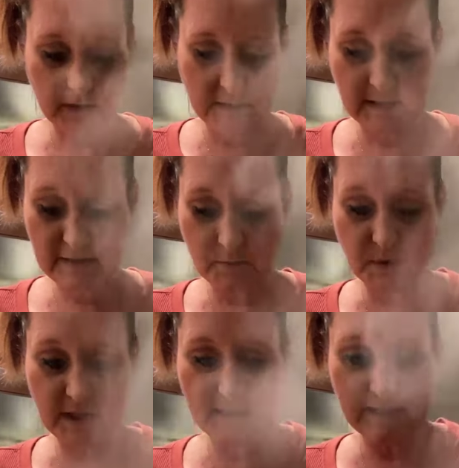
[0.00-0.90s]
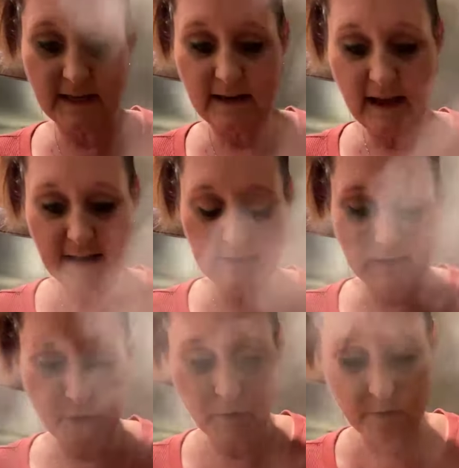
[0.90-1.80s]
It's releasing nice,
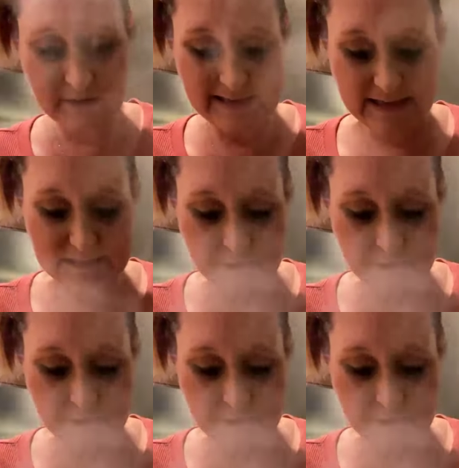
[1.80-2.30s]
you know, those nice